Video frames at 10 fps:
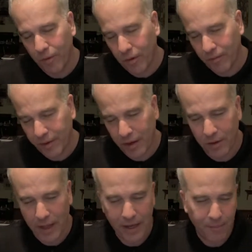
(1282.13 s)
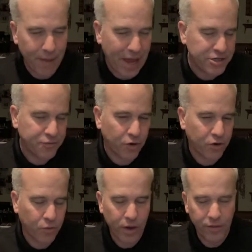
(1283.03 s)
like a mesh
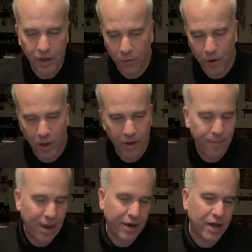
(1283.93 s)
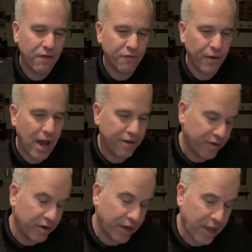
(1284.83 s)
for the grill, and I made a cover out of
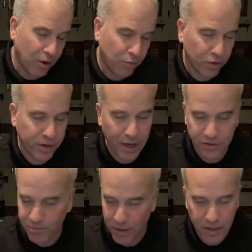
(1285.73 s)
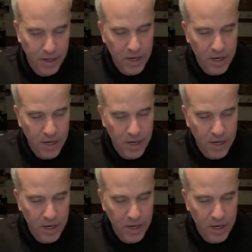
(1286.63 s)
it, and it came out really nice. But